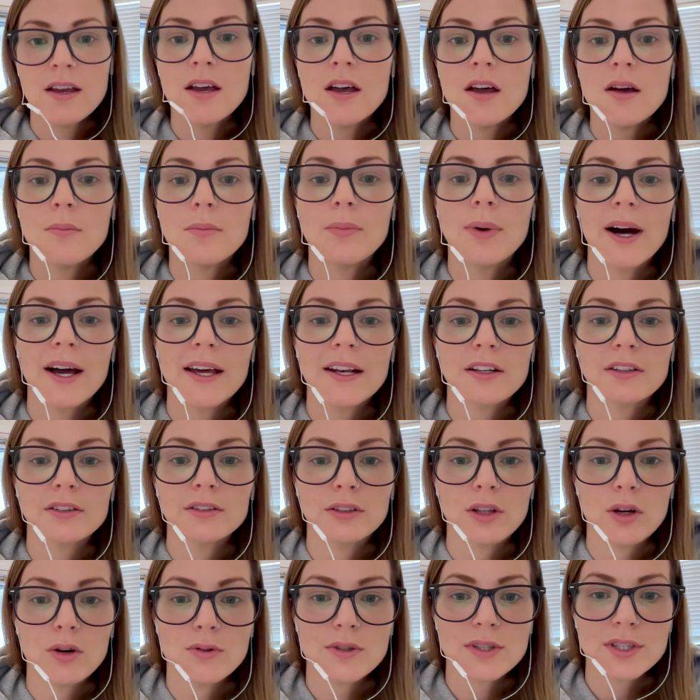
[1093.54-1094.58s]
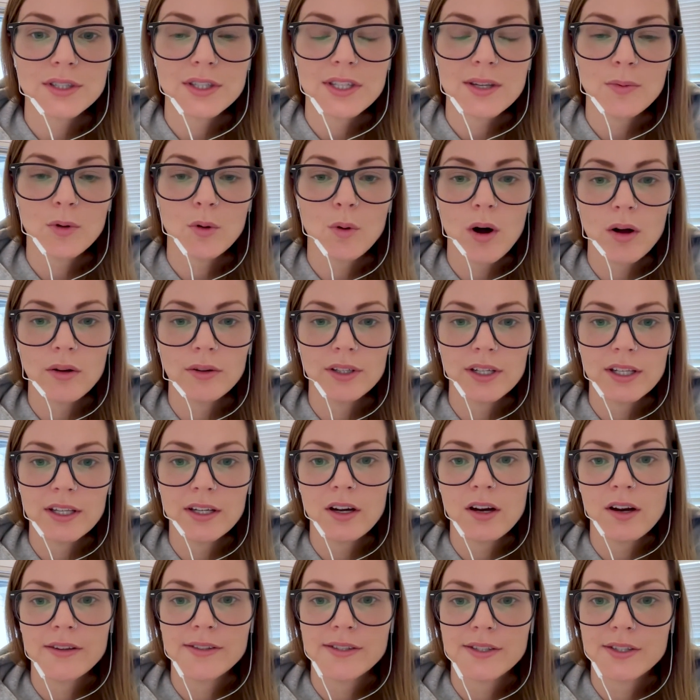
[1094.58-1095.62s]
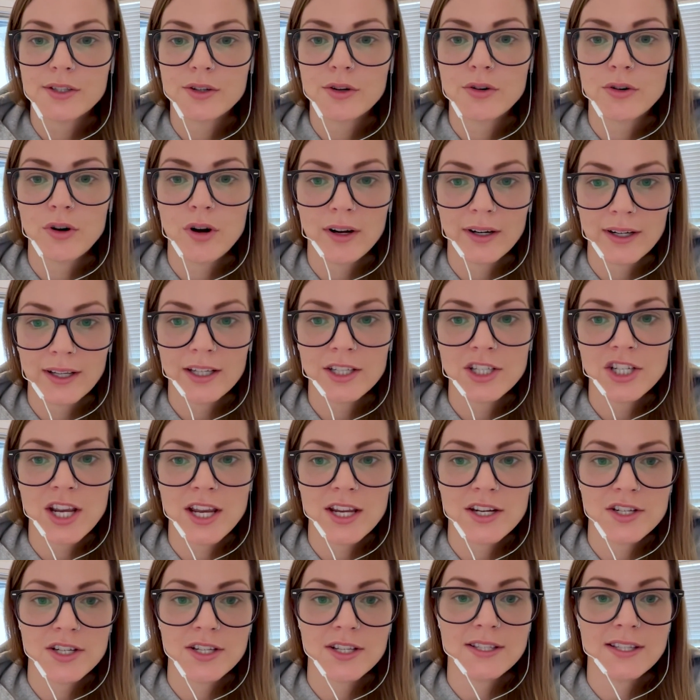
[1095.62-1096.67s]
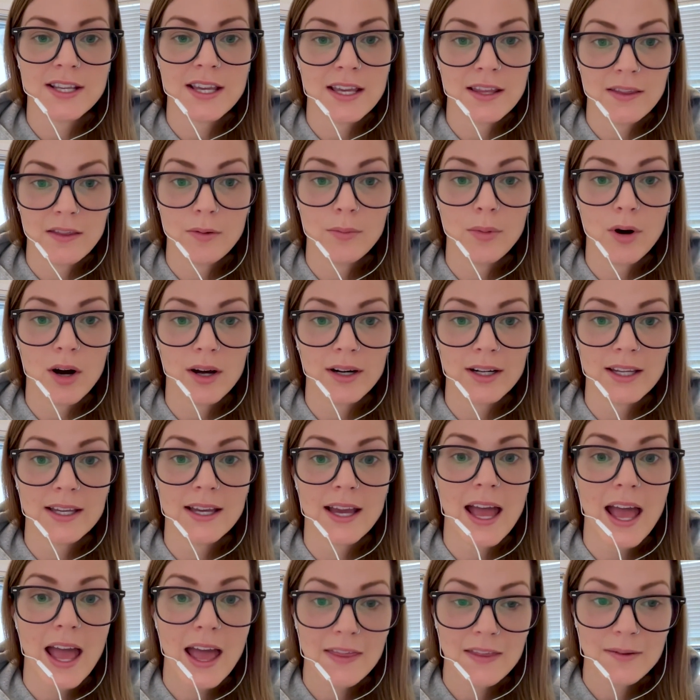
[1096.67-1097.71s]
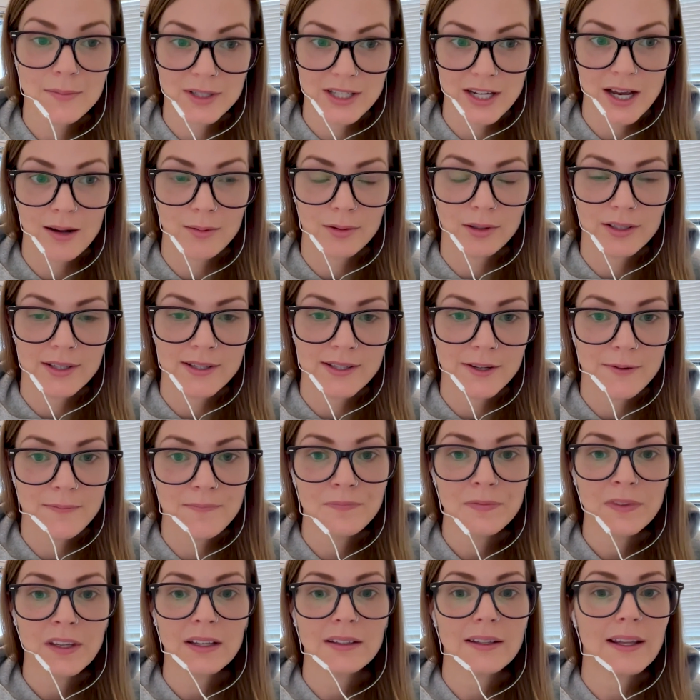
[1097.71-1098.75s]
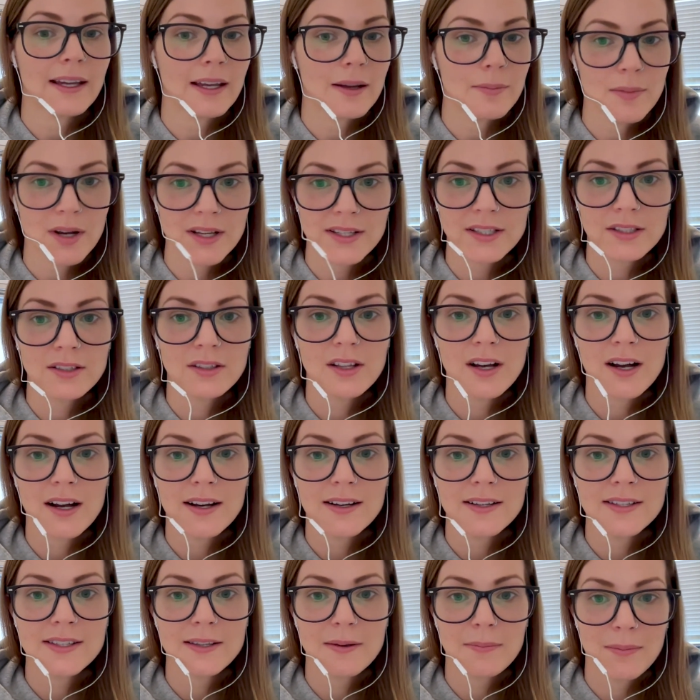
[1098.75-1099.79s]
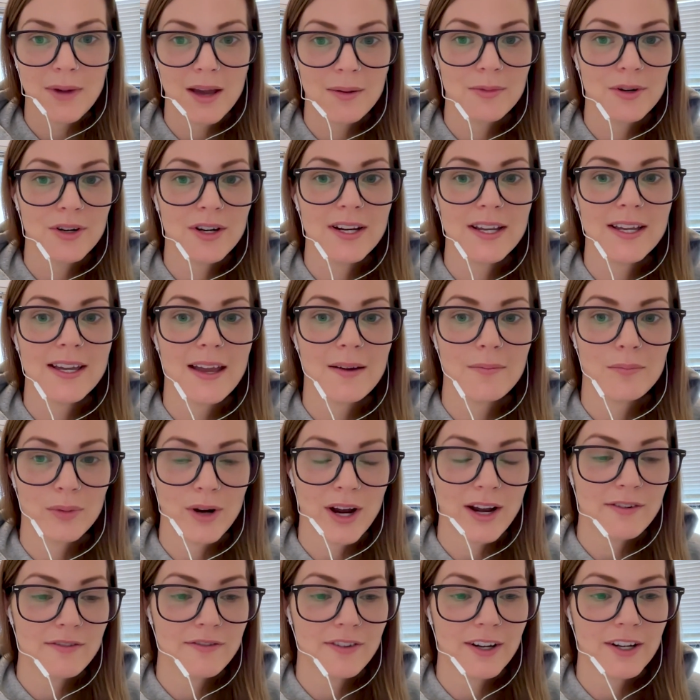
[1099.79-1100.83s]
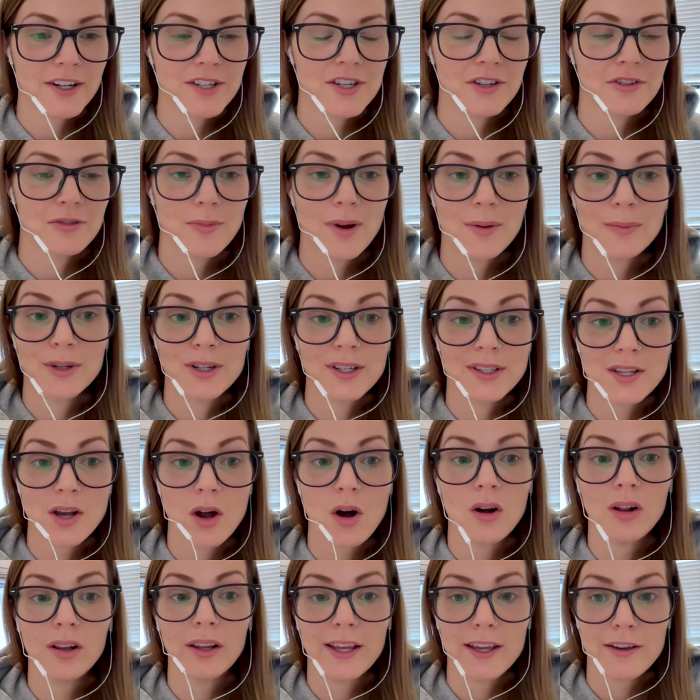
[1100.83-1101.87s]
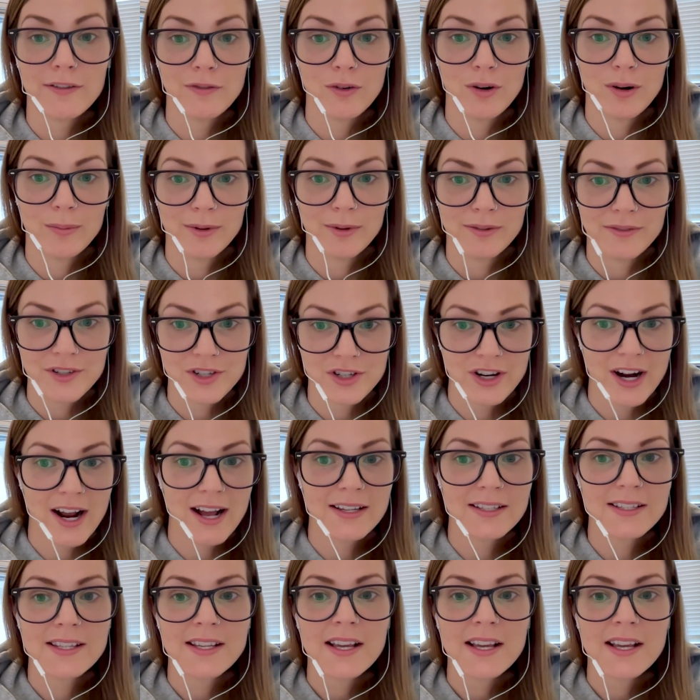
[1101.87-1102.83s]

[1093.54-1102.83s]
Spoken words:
But low sleep quality causes chronic changes in the body and the metabolism, like muscle loss, memory, and brain function. Remember, it's all a form of stress.